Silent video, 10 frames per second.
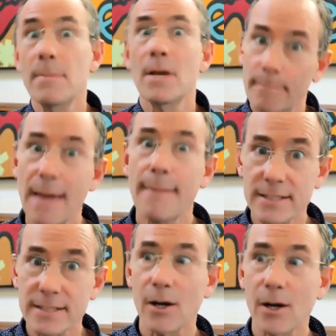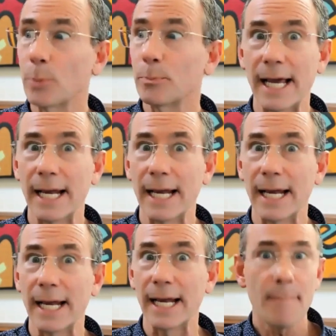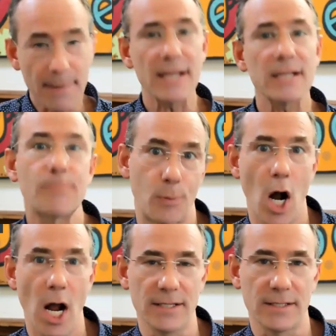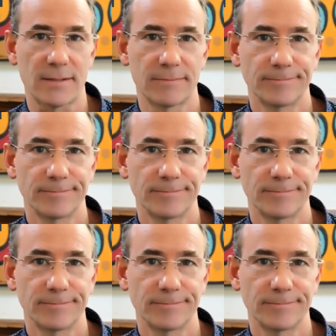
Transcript: maybe it's not gold plated, maybe it's bronze?